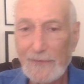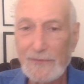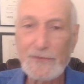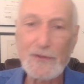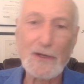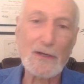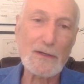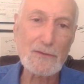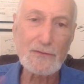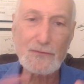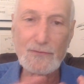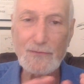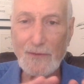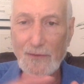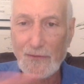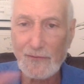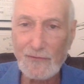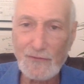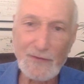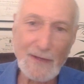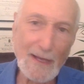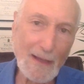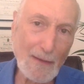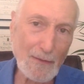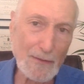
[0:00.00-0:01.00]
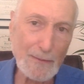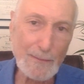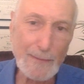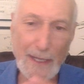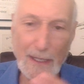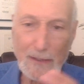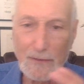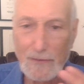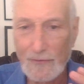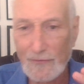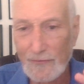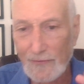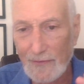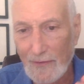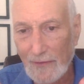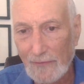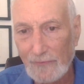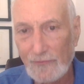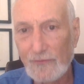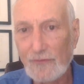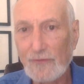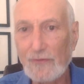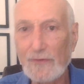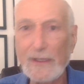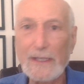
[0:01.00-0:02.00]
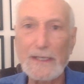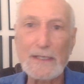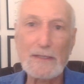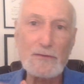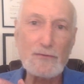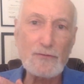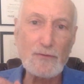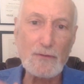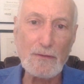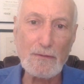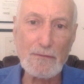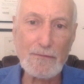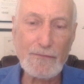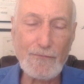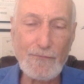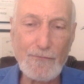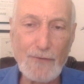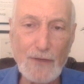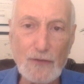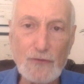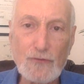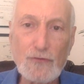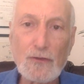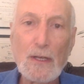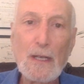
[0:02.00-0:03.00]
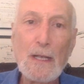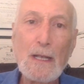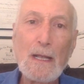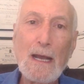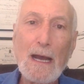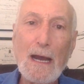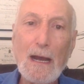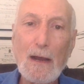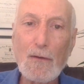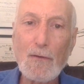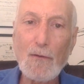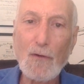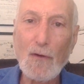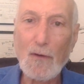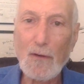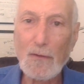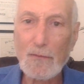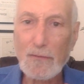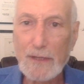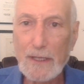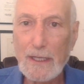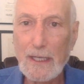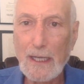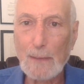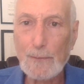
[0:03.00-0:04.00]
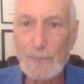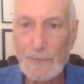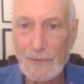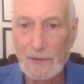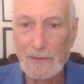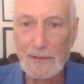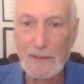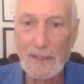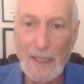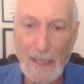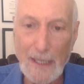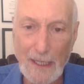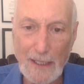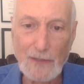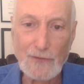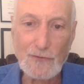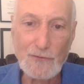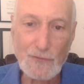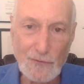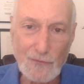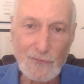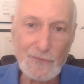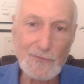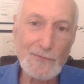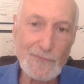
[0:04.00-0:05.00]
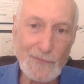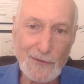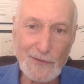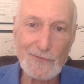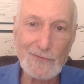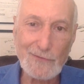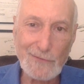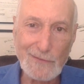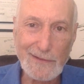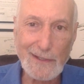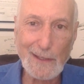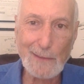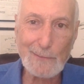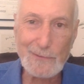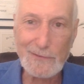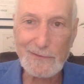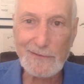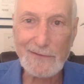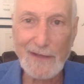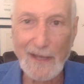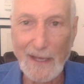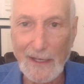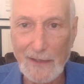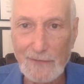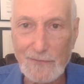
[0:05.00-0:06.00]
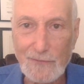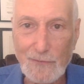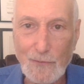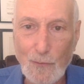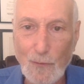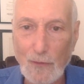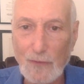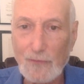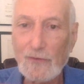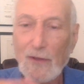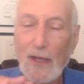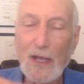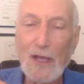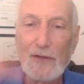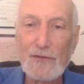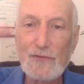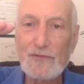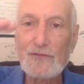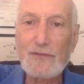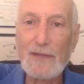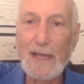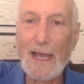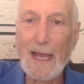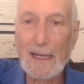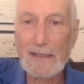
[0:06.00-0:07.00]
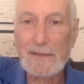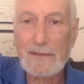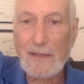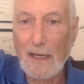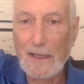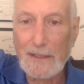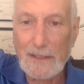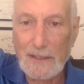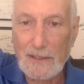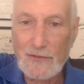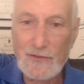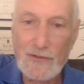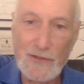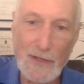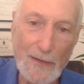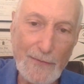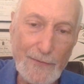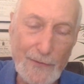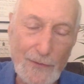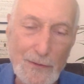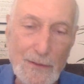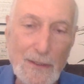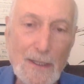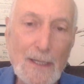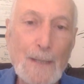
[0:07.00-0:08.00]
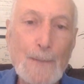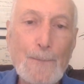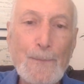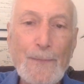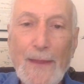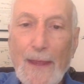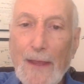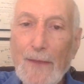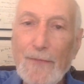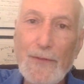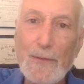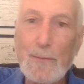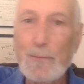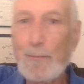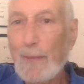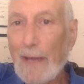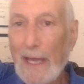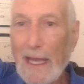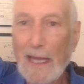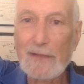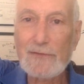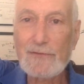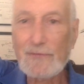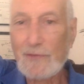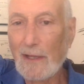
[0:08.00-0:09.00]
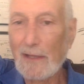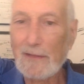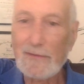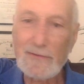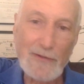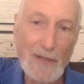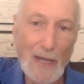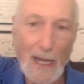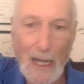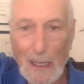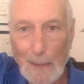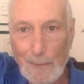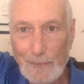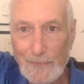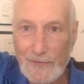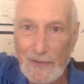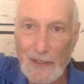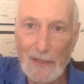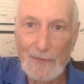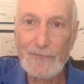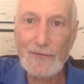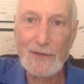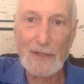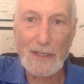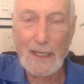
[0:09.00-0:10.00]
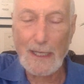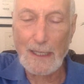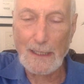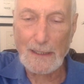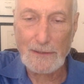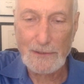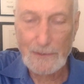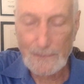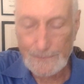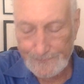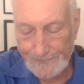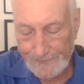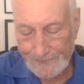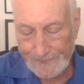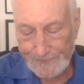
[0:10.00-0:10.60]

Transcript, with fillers: ducks and the salamanders and the snakes and the fish are all kept in cages. Fish are kept in tanks, of course, stacked on each other, and the bats on top defecate